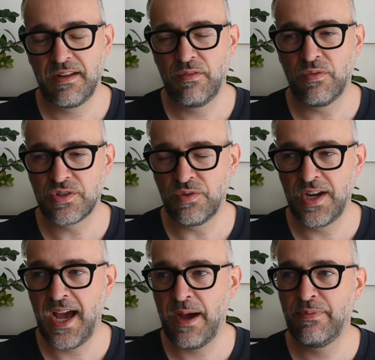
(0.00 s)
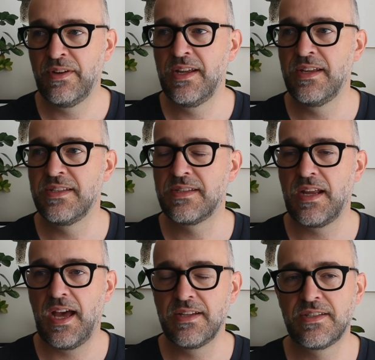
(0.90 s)
what's going to happen is,
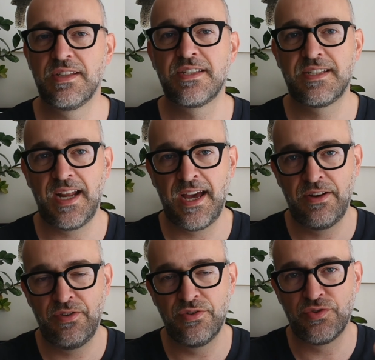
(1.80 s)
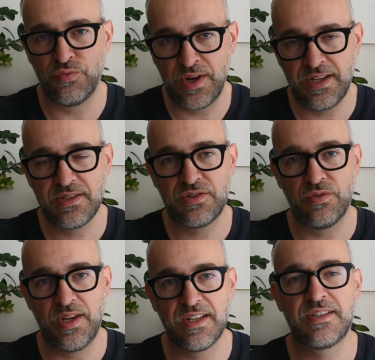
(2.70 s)
as the standards raise to
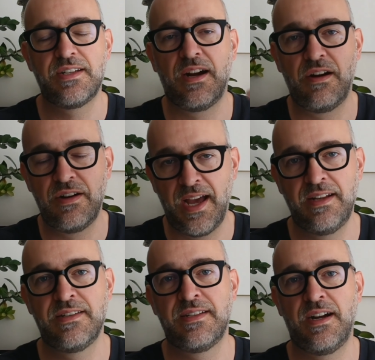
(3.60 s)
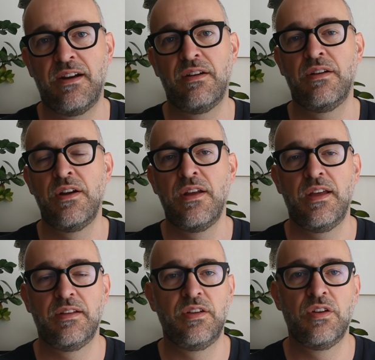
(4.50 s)
8-star, 9-star,
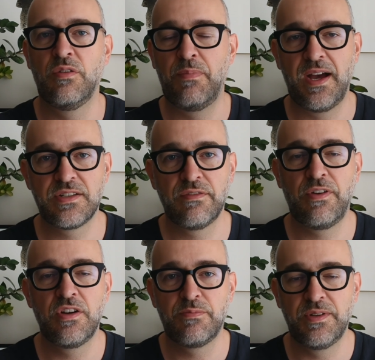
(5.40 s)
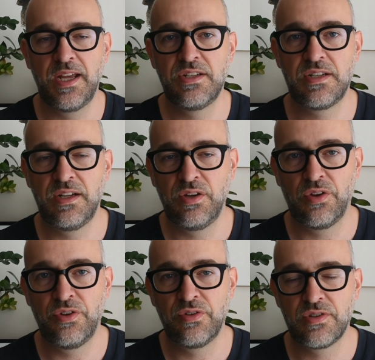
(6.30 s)
and passive house, potentially
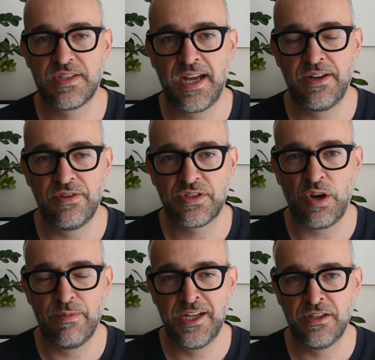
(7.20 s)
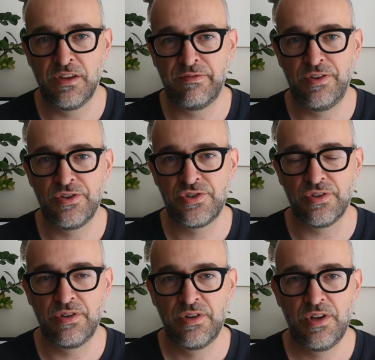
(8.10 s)
other standards coming in the
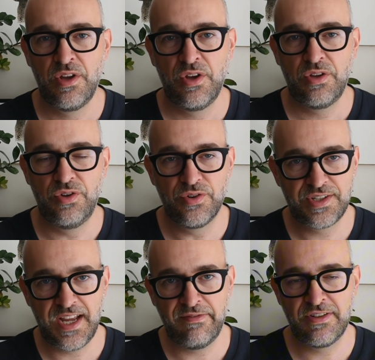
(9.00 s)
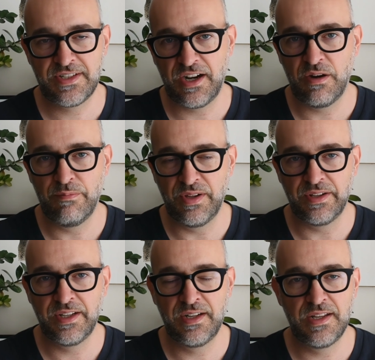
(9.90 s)
future, your 7-star
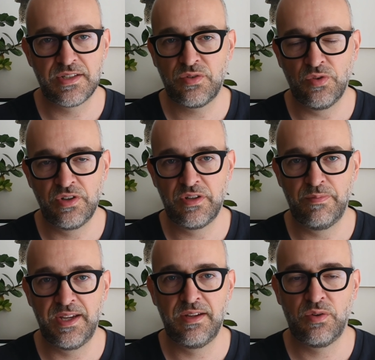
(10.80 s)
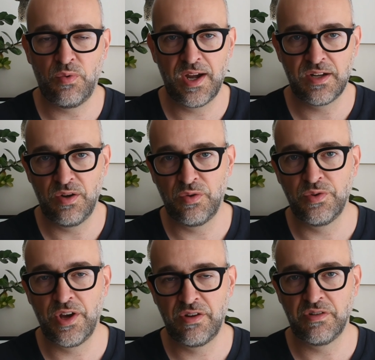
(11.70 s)
building is going to be quite low
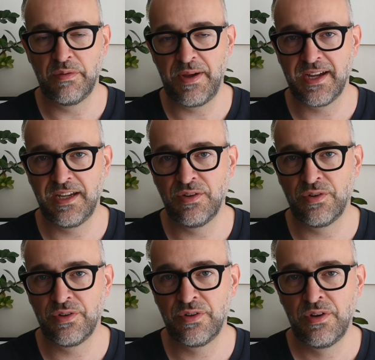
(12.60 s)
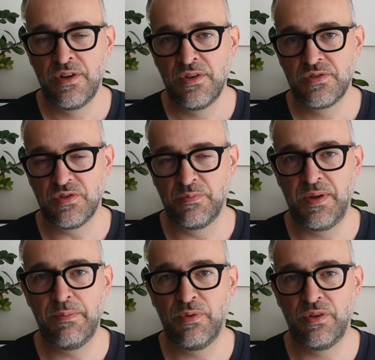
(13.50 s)
down on the pecking order. So
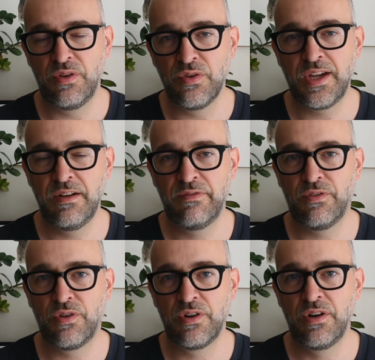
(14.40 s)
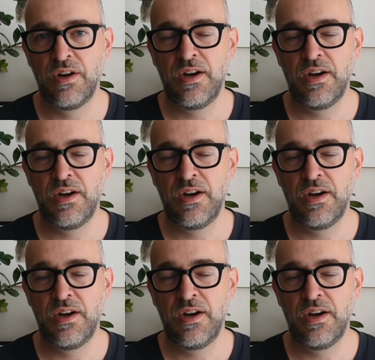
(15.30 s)
people looking for